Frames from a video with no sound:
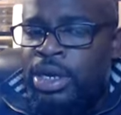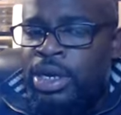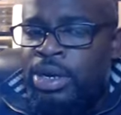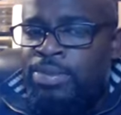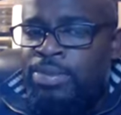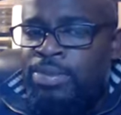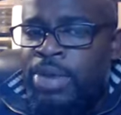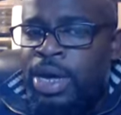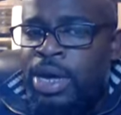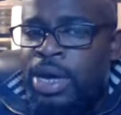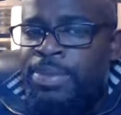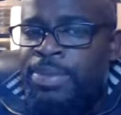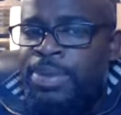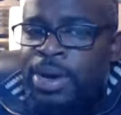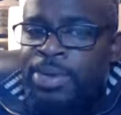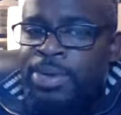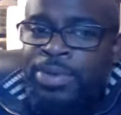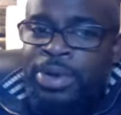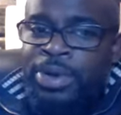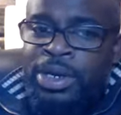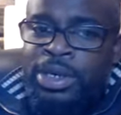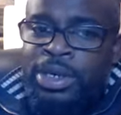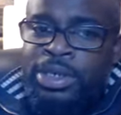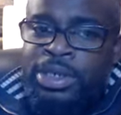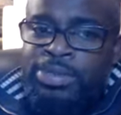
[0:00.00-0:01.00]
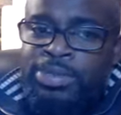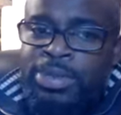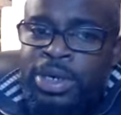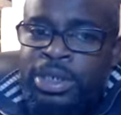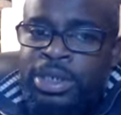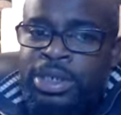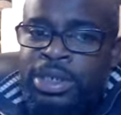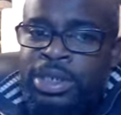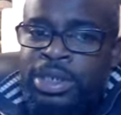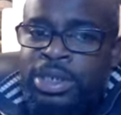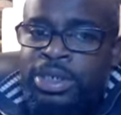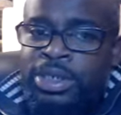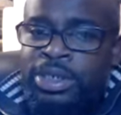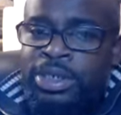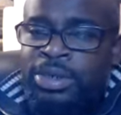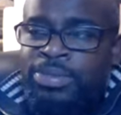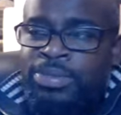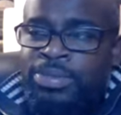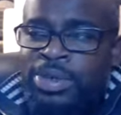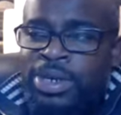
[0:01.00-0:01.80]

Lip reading: maybe I'm reading too much into it,